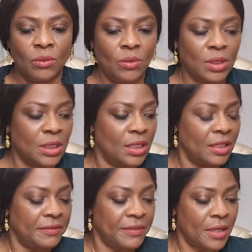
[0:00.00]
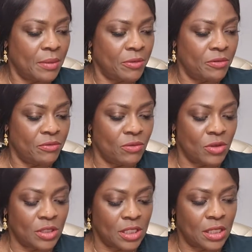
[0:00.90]
1.5 cup of
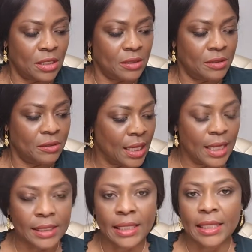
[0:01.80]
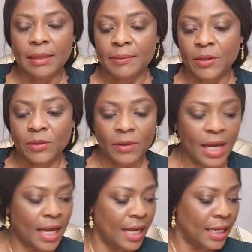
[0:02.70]
water, and then I'm gonna
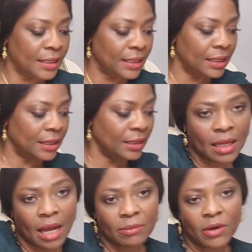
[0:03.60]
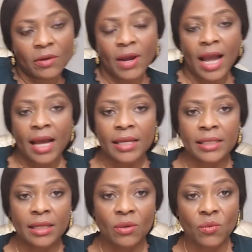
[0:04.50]
add
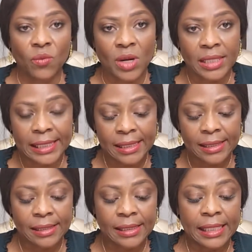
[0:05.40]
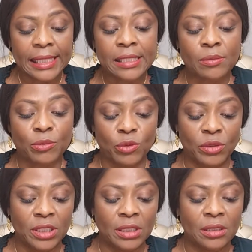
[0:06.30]
1
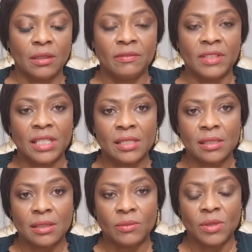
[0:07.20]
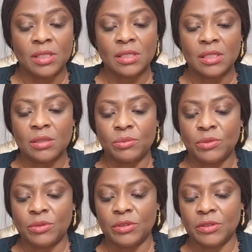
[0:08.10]
teaspoon of this, 1
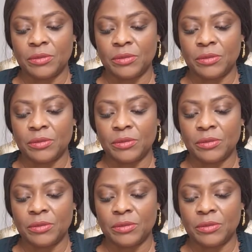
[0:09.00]
teaspoon,